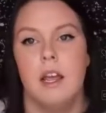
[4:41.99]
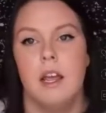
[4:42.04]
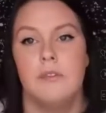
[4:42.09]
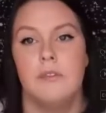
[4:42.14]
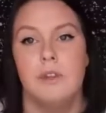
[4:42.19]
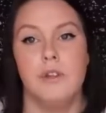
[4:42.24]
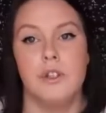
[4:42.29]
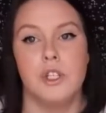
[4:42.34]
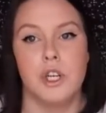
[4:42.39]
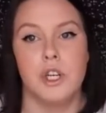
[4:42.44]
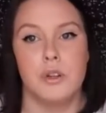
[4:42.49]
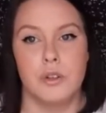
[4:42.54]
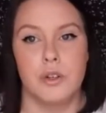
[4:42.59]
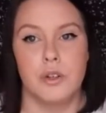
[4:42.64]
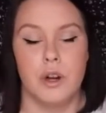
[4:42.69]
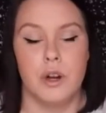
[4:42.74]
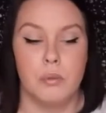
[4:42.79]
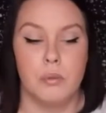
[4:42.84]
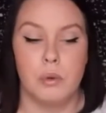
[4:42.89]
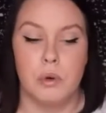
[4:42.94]
If new
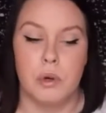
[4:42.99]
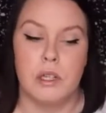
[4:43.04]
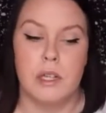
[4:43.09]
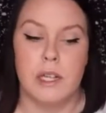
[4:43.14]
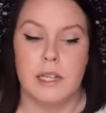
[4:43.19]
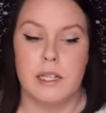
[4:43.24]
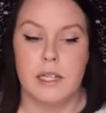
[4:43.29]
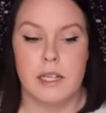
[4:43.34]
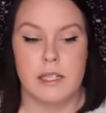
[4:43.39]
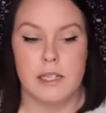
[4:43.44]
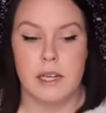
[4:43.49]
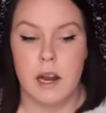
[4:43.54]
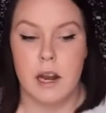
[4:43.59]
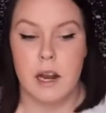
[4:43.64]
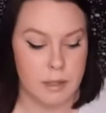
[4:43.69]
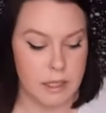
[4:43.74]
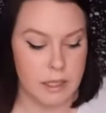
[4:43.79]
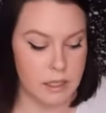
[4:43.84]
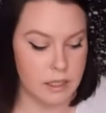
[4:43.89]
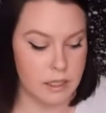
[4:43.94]
children are born, that does
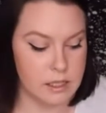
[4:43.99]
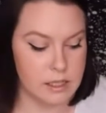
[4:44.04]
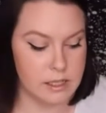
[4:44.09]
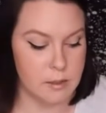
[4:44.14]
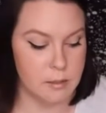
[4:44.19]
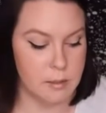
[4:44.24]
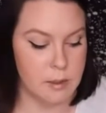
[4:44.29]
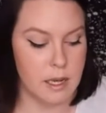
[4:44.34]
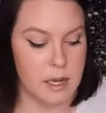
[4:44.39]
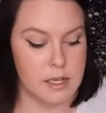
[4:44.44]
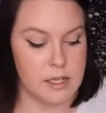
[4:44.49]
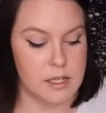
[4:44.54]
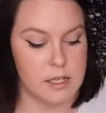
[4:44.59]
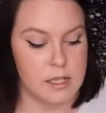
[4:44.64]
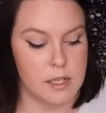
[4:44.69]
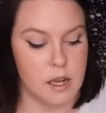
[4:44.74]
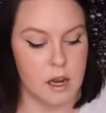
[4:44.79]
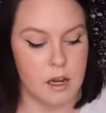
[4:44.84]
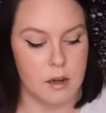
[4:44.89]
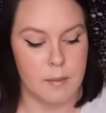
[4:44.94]
not mean
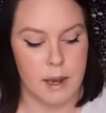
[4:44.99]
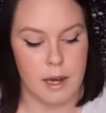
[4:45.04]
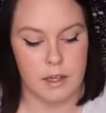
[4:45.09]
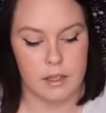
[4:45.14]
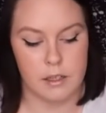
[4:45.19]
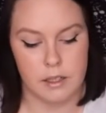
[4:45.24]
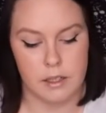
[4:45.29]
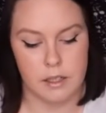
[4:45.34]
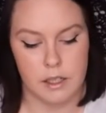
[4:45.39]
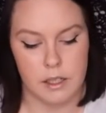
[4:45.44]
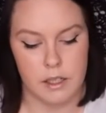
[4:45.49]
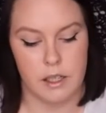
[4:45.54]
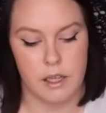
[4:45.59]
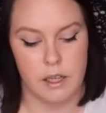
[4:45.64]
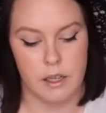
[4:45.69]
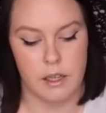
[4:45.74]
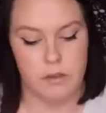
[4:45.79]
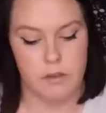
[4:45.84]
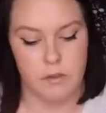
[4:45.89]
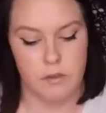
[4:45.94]
CPS is automatically going to
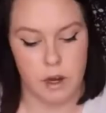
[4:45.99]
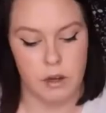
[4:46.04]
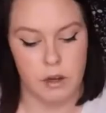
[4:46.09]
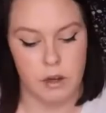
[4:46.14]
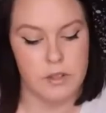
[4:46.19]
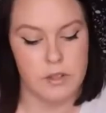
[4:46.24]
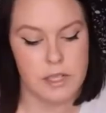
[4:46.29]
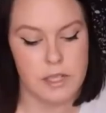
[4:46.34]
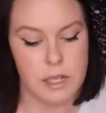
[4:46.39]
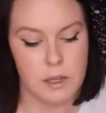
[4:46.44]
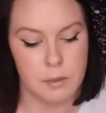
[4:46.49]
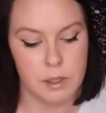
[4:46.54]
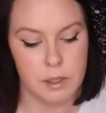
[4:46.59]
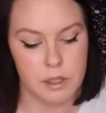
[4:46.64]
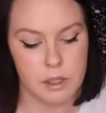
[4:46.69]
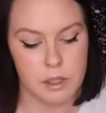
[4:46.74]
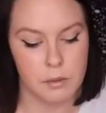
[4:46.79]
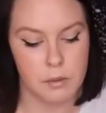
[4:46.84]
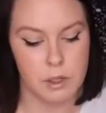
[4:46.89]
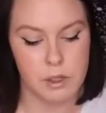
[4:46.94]
get involved.
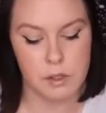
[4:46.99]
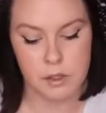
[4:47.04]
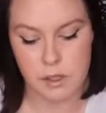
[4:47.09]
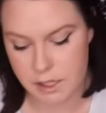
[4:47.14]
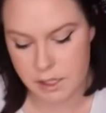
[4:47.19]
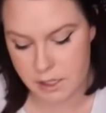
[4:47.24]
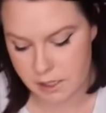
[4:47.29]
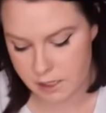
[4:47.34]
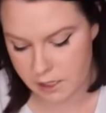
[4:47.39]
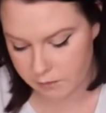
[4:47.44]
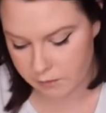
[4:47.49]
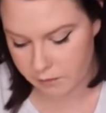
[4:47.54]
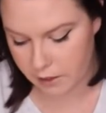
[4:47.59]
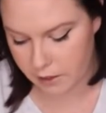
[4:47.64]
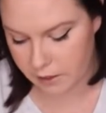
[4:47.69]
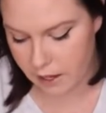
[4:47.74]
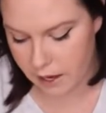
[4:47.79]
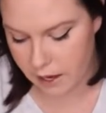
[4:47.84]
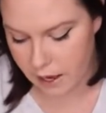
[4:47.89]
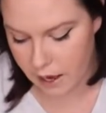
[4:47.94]
Typically, when you see stuff
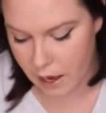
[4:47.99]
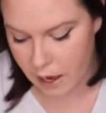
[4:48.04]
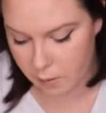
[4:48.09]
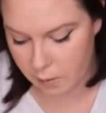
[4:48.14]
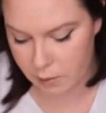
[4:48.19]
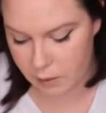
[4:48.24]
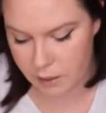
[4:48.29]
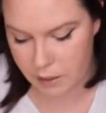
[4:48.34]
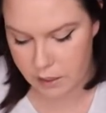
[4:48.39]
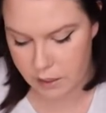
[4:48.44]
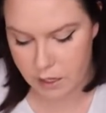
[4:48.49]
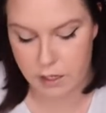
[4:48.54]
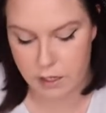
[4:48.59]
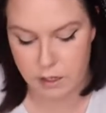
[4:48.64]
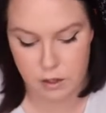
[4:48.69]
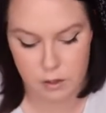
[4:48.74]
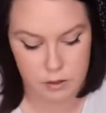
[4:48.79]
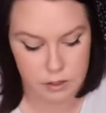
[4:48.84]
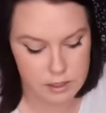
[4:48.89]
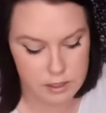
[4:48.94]
like that happen, and
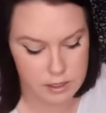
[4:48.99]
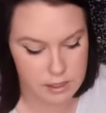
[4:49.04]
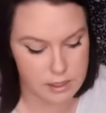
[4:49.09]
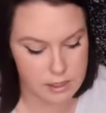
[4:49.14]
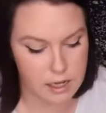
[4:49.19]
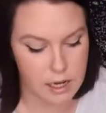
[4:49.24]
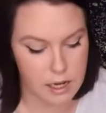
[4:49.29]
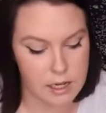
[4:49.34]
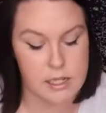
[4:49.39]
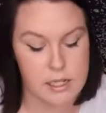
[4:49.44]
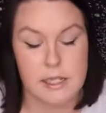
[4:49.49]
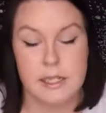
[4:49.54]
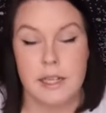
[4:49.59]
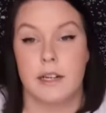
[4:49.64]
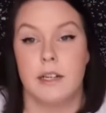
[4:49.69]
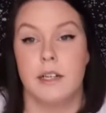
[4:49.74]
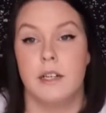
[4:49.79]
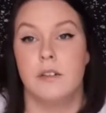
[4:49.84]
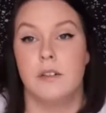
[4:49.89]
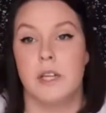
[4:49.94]
I know this is kind of
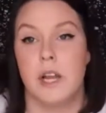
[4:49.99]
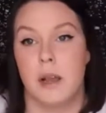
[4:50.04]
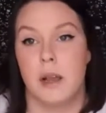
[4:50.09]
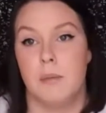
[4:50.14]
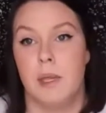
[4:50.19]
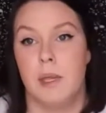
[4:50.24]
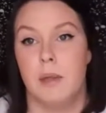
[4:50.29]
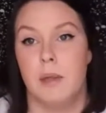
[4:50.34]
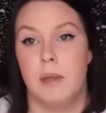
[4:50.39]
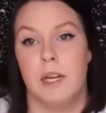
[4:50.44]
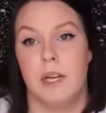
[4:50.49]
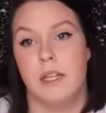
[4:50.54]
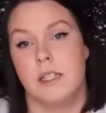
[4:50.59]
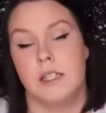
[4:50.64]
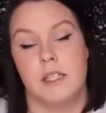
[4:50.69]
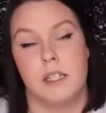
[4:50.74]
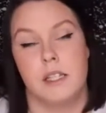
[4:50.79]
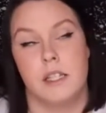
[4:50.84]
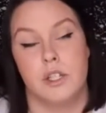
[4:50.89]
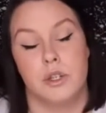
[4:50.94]
stereotyping, but
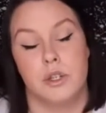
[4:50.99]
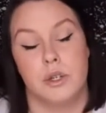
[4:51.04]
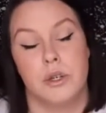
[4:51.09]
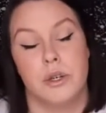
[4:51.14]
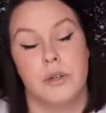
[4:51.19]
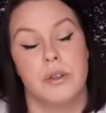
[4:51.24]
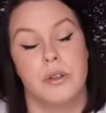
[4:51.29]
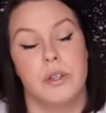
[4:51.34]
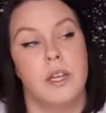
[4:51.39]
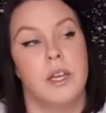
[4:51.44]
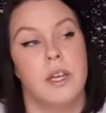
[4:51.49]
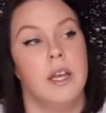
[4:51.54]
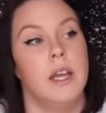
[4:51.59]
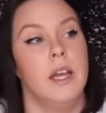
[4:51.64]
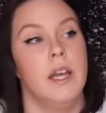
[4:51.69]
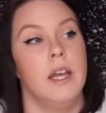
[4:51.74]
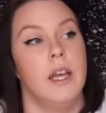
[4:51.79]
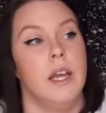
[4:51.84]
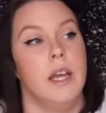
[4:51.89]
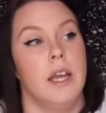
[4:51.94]
it's the truth,
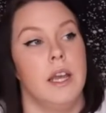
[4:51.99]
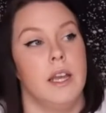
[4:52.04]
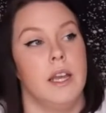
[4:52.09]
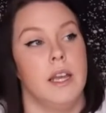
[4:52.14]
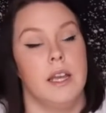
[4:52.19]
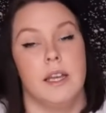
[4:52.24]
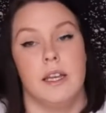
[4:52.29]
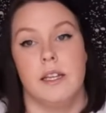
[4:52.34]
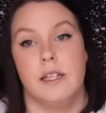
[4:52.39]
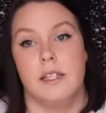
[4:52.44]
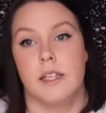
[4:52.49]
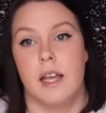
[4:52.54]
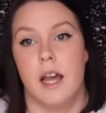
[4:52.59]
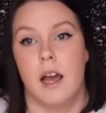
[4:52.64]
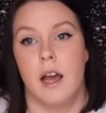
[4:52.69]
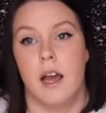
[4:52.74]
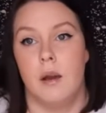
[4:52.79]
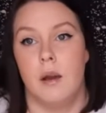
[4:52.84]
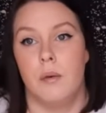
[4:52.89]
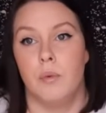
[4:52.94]
is
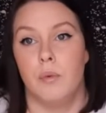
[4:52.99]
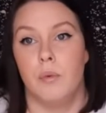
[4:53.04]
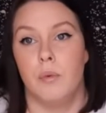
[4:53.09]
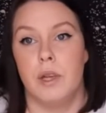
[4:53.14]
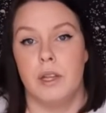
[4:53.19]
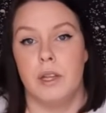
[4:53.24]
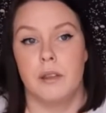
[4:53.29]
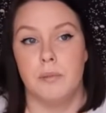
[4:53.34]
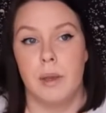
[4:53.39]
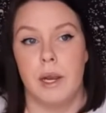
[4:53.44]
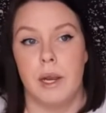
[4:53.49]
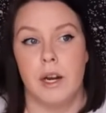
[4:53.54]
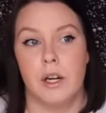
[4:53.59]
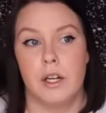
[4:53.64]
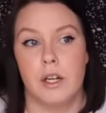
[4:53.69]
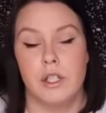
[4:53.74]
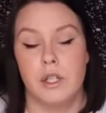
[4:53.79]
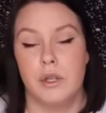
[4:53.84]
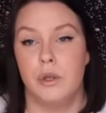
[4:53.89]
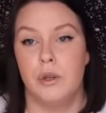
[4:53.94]
with
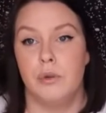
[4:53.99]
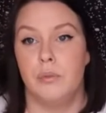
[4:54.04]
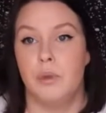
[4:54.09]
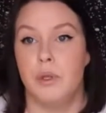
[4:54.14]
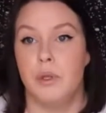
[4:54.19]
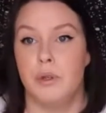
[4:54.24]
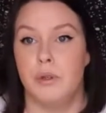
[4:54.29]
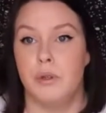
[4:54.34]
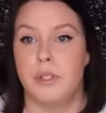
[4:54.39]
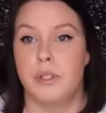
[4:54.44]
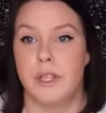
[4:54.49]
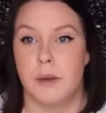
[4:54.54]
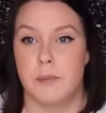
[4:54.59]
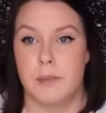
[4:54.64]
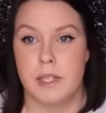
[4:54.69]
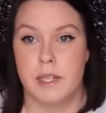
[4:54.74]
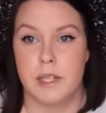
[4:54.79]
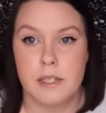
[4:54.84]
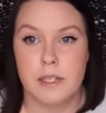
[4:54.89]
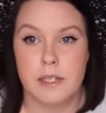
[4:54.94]
parents who abuse
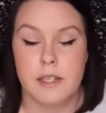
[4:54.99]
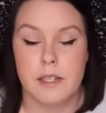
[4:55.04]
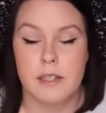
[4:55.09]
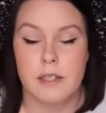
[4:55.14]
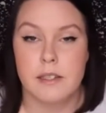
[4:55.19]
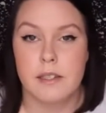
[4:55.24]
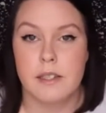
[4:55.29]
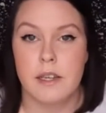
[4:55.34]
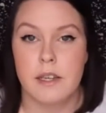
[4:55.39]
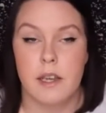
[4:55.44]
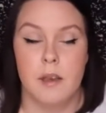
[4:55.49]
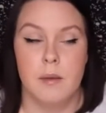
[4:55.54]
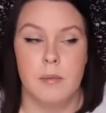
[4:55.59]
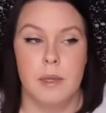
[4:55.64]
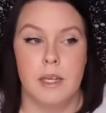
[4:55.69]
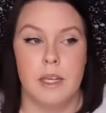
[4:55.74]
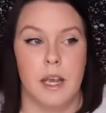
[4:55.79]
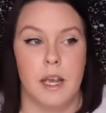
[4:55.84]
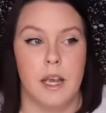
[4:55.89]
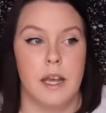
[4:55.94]
substances,
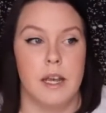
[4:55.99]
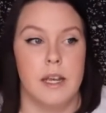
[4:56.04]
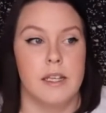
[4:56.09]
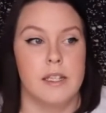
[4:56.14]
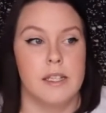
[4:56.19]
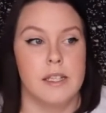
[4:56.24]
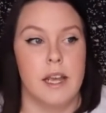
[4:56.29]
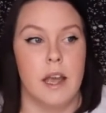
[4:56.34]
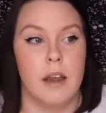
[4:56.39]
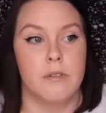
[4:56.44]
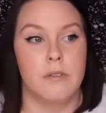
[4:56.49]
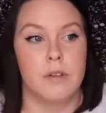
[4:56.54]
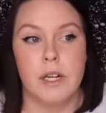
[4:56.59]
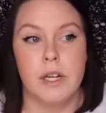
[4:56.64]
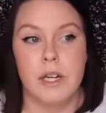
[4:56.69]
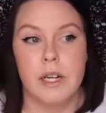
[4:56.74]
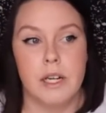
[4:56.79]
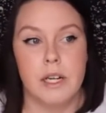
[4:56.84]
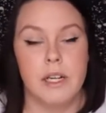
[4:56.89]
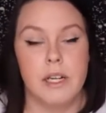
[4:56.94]
because
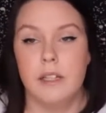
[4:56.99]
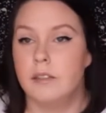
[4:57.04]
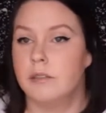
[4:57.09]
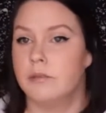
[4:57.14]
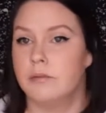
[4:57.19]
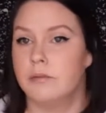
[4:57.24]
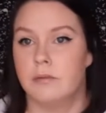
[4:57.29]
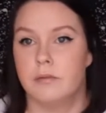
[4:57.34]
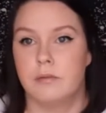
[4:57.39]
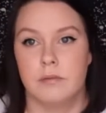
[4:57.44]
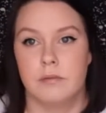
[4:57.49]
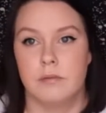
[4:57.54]
every